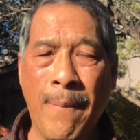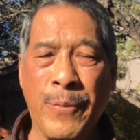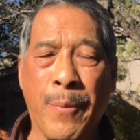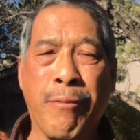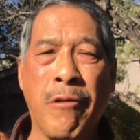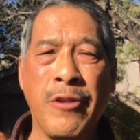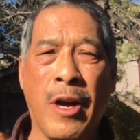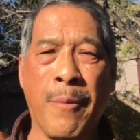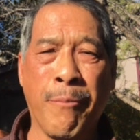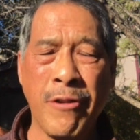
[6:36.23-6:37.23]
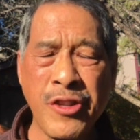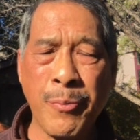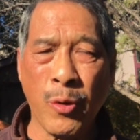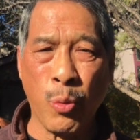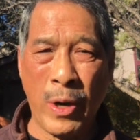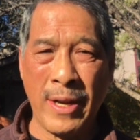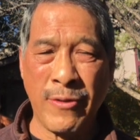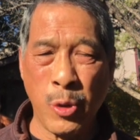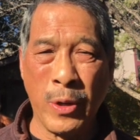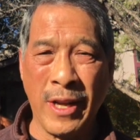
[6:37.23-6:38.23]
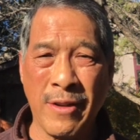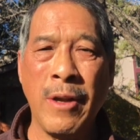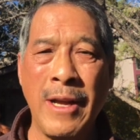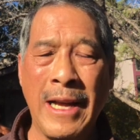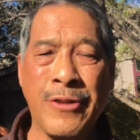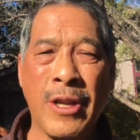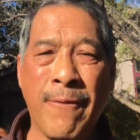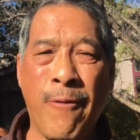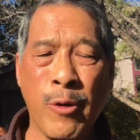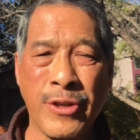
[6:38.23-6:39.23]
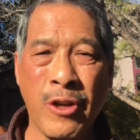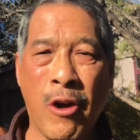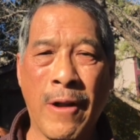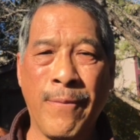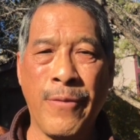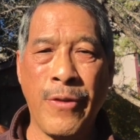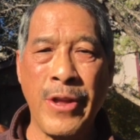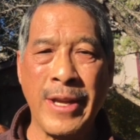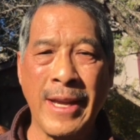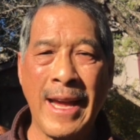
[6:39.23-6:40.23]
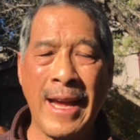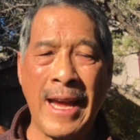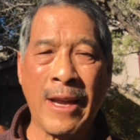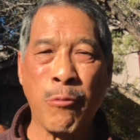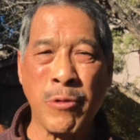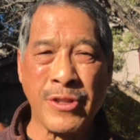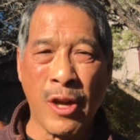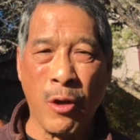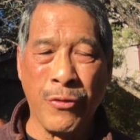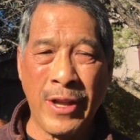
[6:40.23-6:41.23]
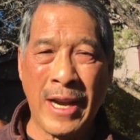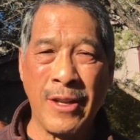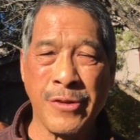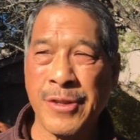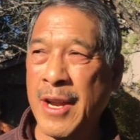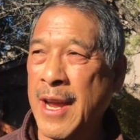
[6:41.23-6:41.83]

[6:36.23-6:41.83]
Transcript: a principled way of doing it, instead of focusing on the end result, that is,